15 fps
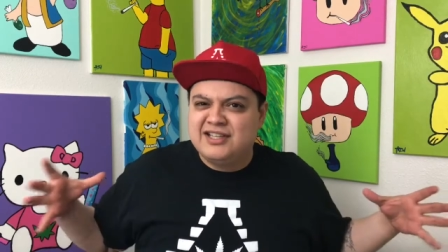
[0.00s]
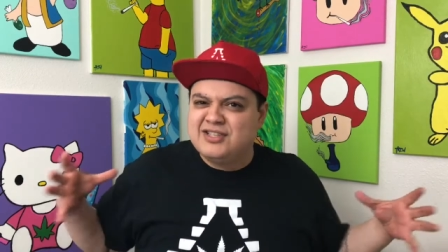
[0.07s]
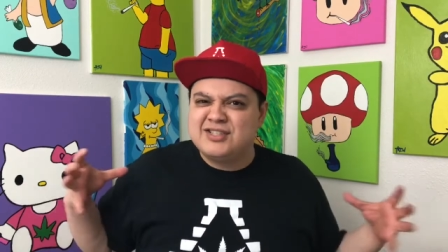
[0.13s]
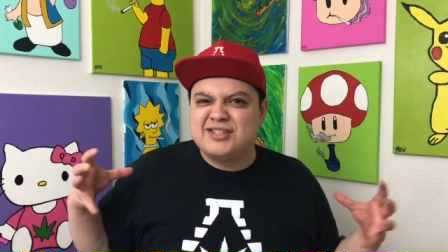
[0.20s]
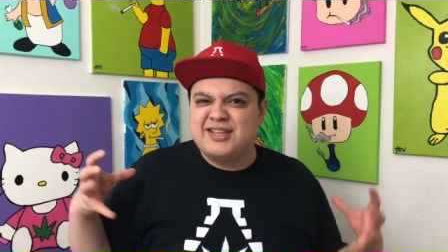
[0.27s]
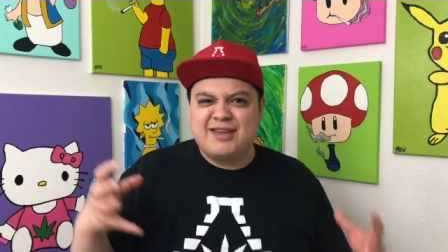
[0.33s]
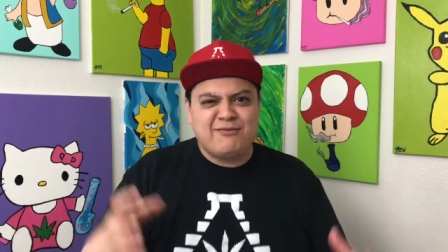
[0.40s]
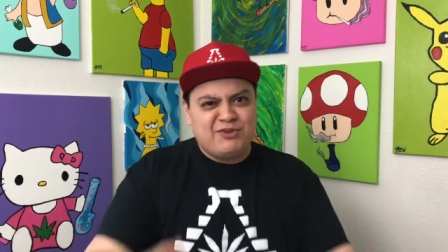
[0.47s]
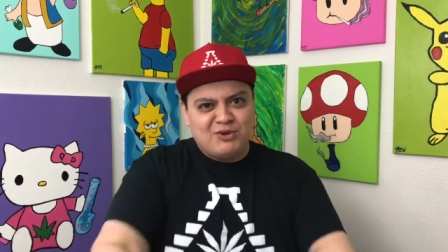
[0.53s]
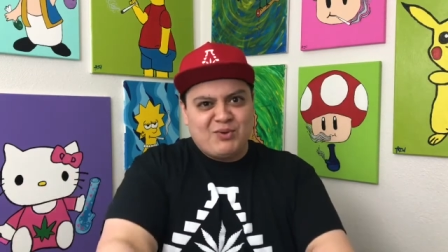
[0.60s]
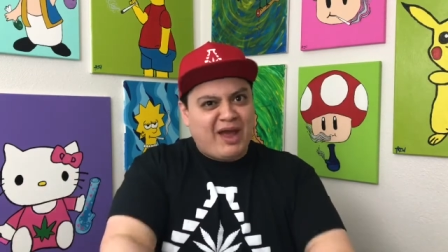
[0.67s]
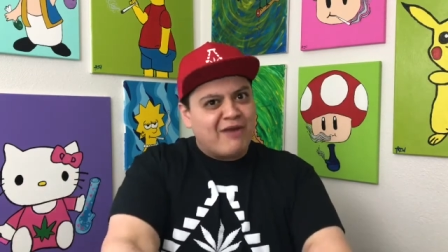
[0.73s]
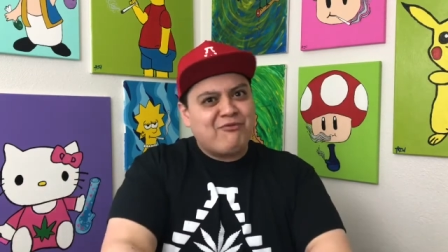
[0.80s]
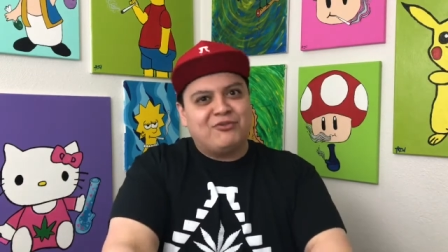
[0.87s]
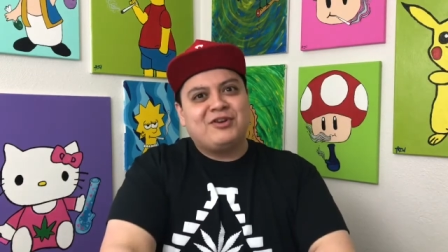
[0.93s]
just give you
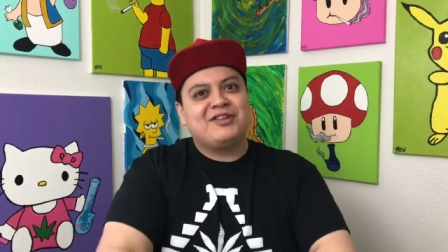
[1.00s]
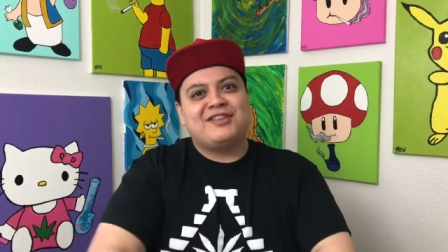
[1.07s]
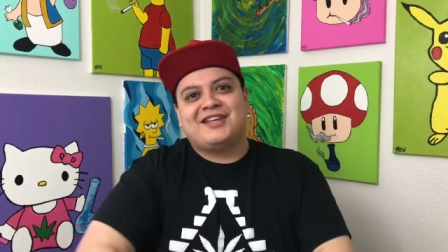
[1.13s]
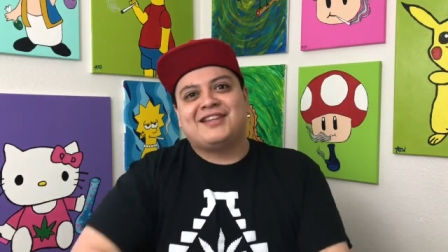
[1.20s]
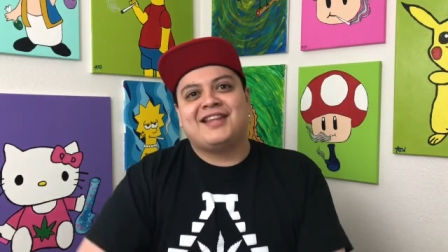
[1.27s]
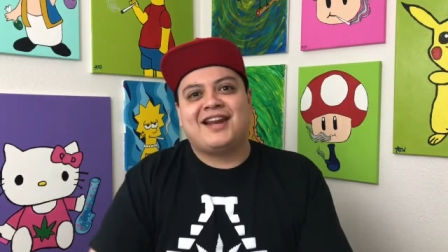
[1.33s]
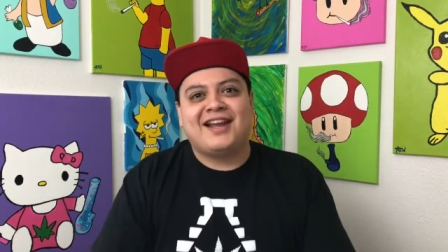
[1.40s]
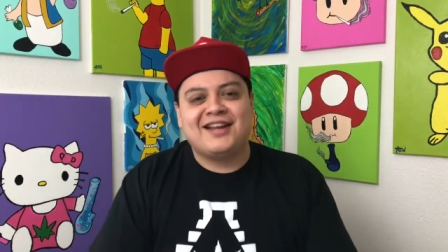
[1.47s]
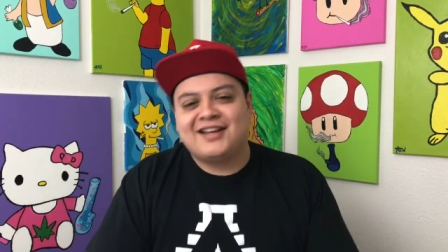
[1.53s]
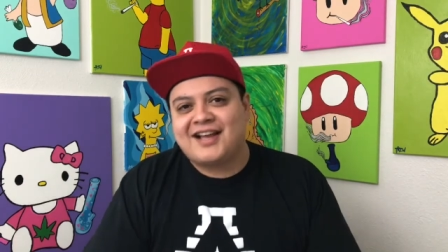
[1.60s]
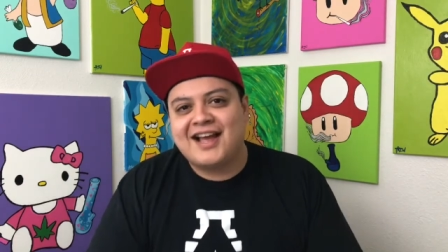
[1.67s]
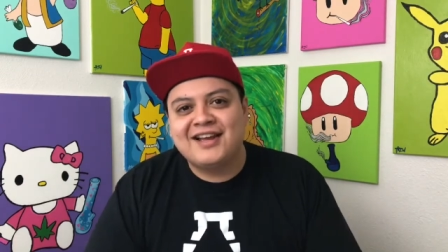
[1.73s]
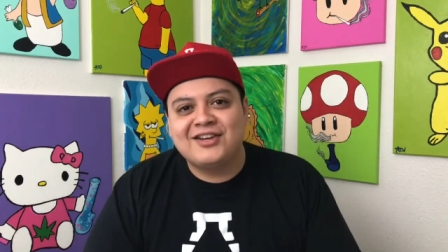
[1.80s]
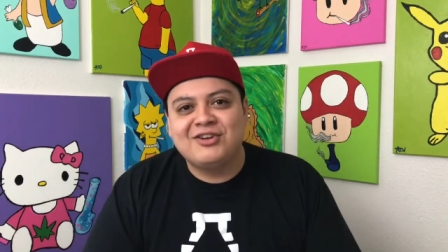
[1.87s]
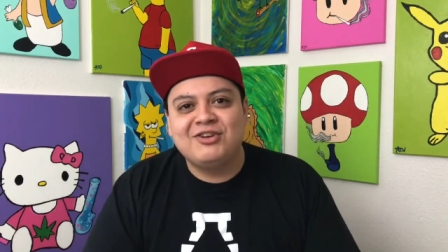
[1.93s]
everything that I
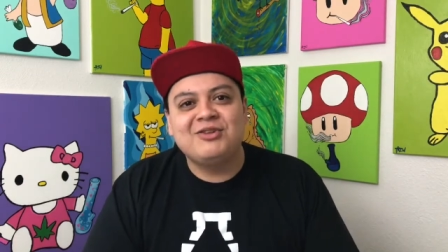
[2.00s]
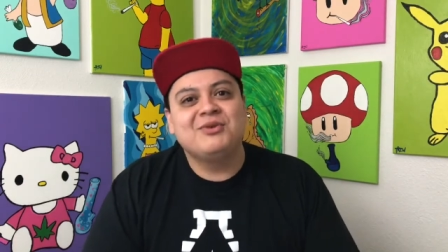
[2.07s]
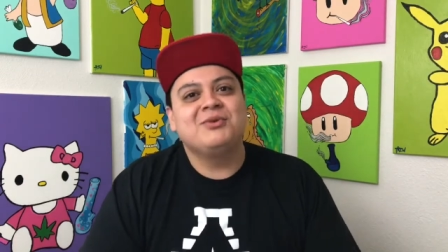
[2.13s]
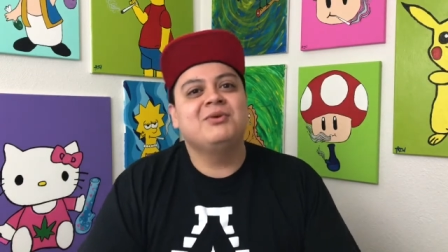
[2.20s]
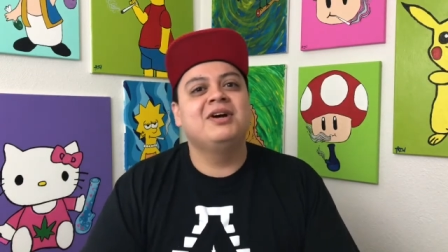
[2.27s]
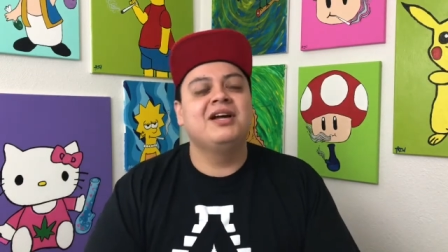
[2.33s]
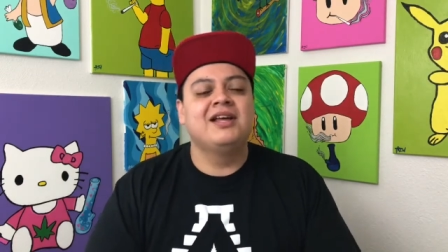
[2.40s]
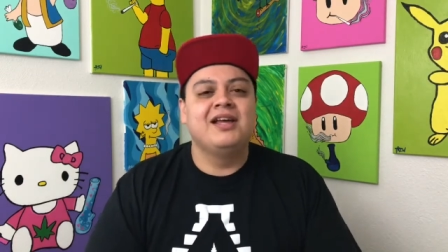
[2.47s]
kind of knew.